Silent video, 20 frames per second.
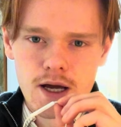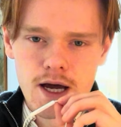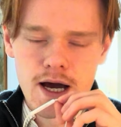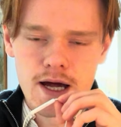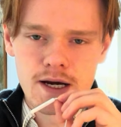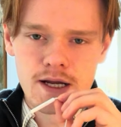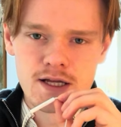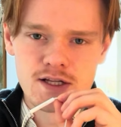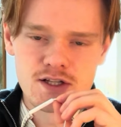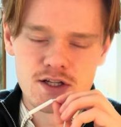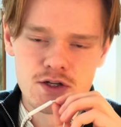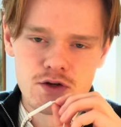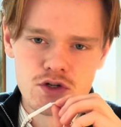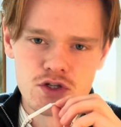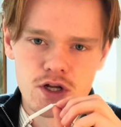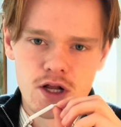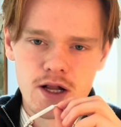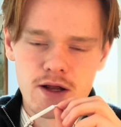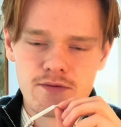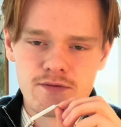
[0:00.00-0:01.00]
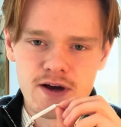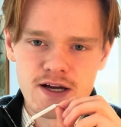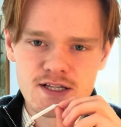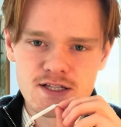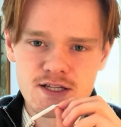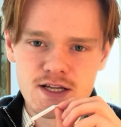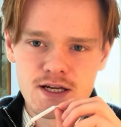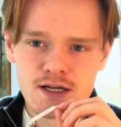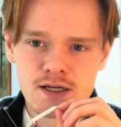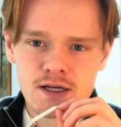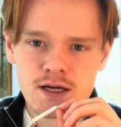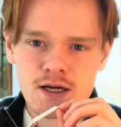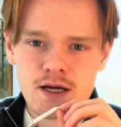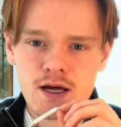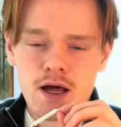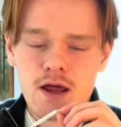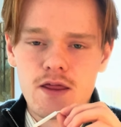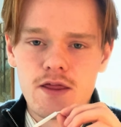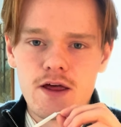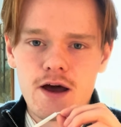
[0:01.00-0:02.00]
and institutional investing
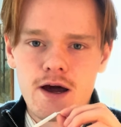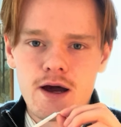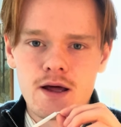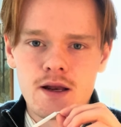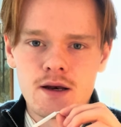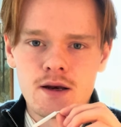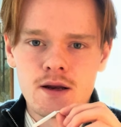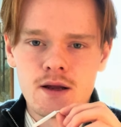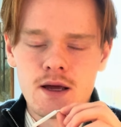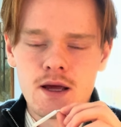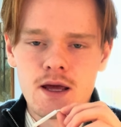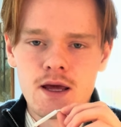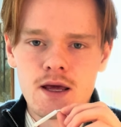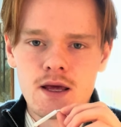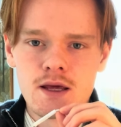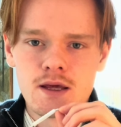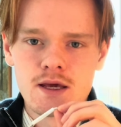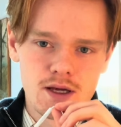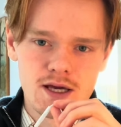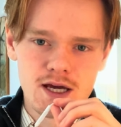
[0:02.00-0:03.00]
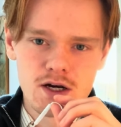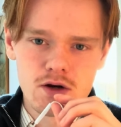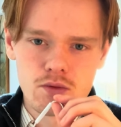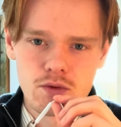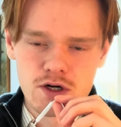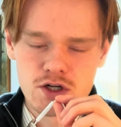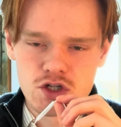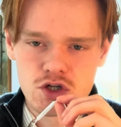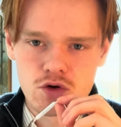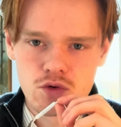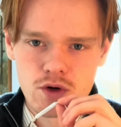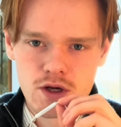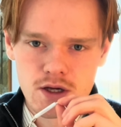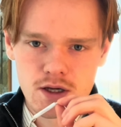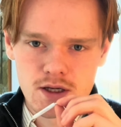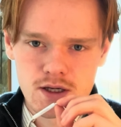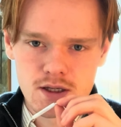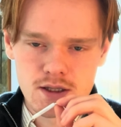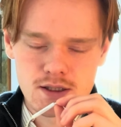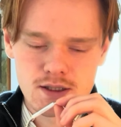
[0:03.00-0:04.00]
than a
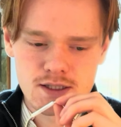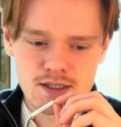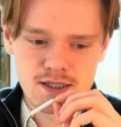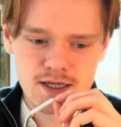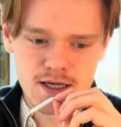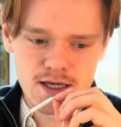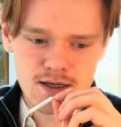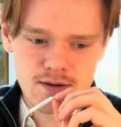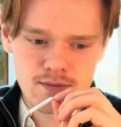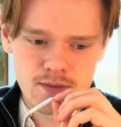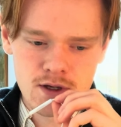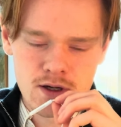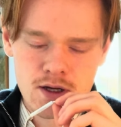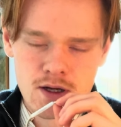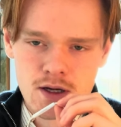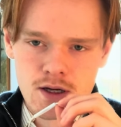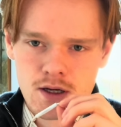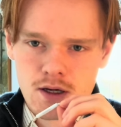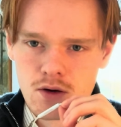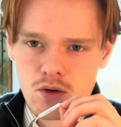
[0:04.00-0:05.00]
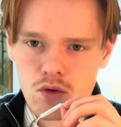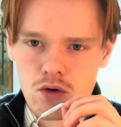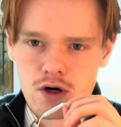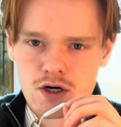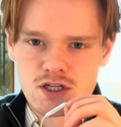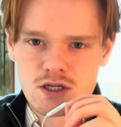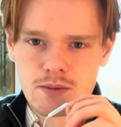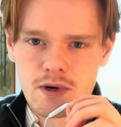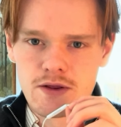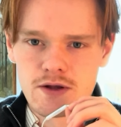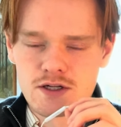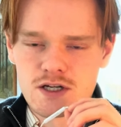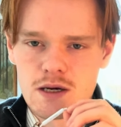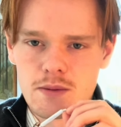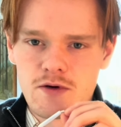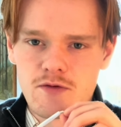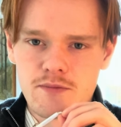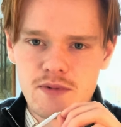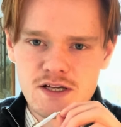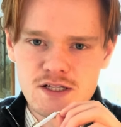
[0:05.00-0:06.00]
get-rich-quick scheme or some other type
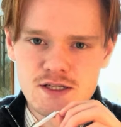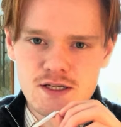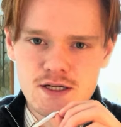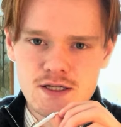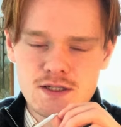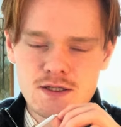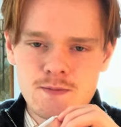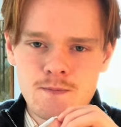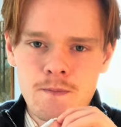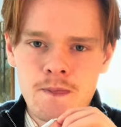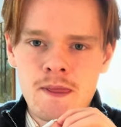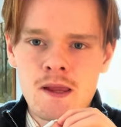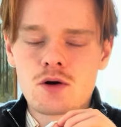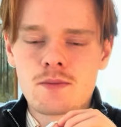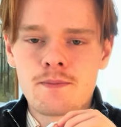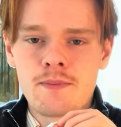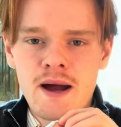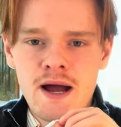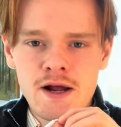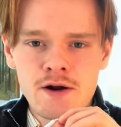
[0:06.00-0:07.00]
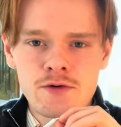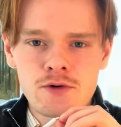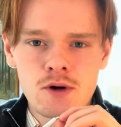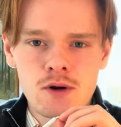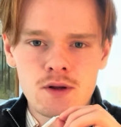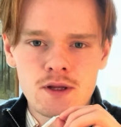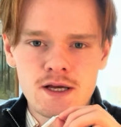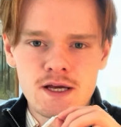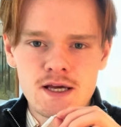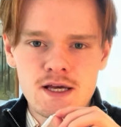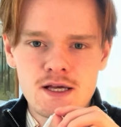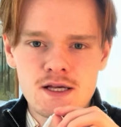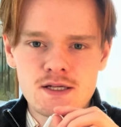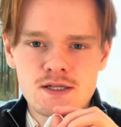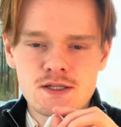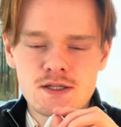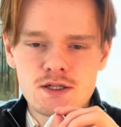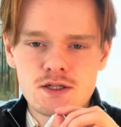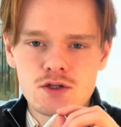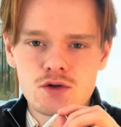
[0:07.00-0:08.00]
of business. Your bankroll
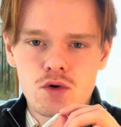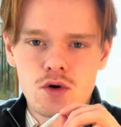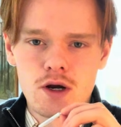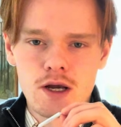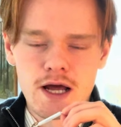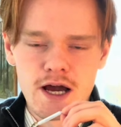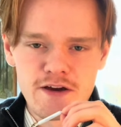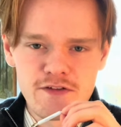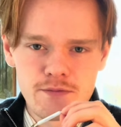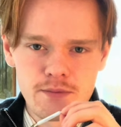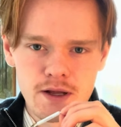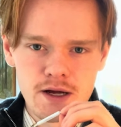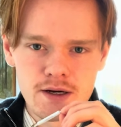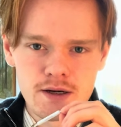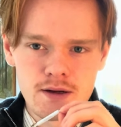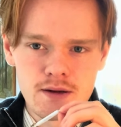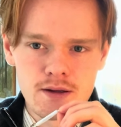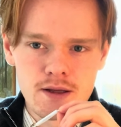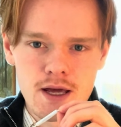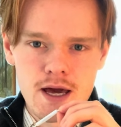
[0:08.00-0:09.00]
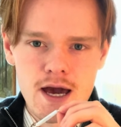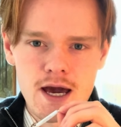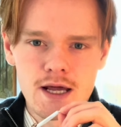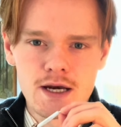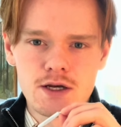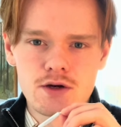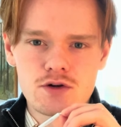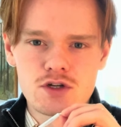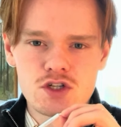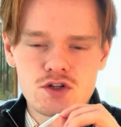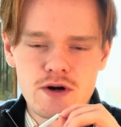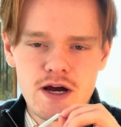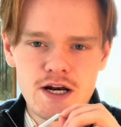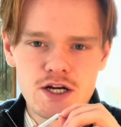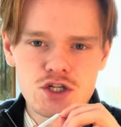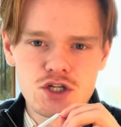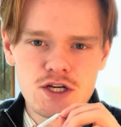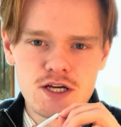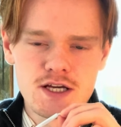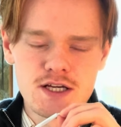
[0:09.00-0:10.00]
is your lifeblood, and your
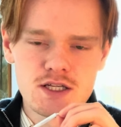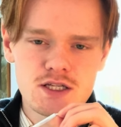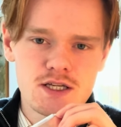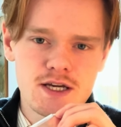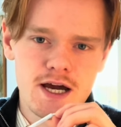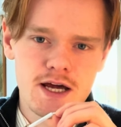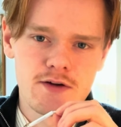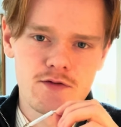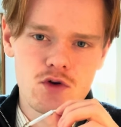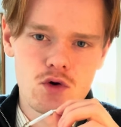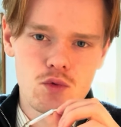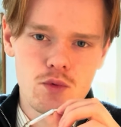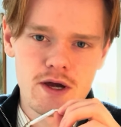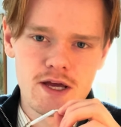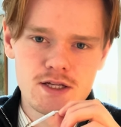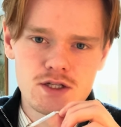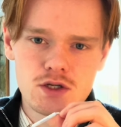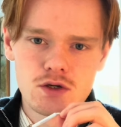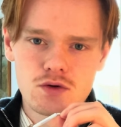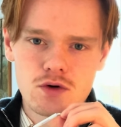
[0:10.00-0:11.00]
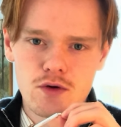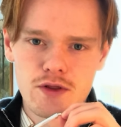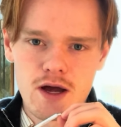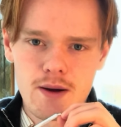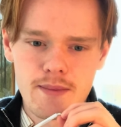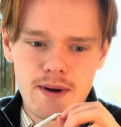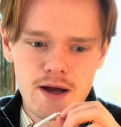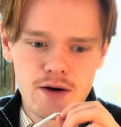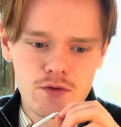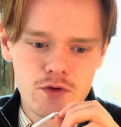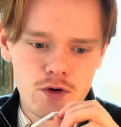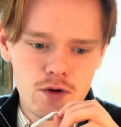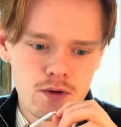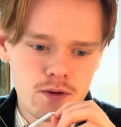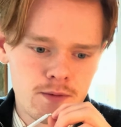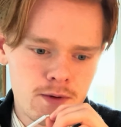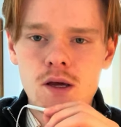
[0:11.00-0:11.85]
strategy is kind of your way to grow that bankroll.